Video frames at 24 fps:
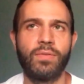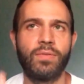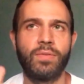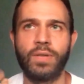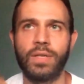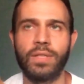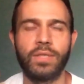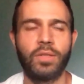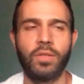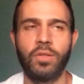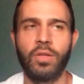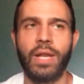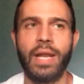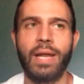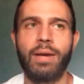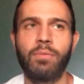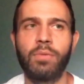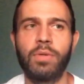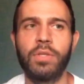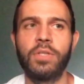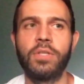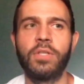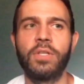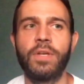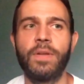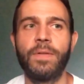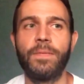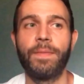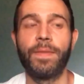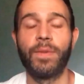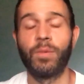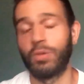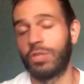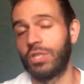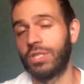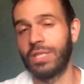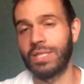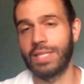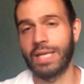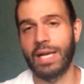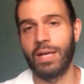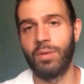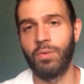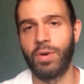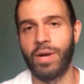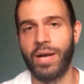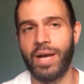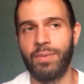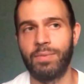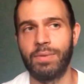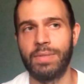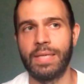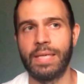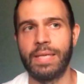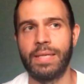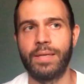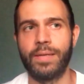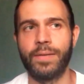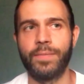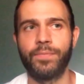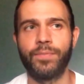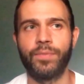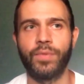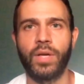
I don't know the language, which is exactly what happened here.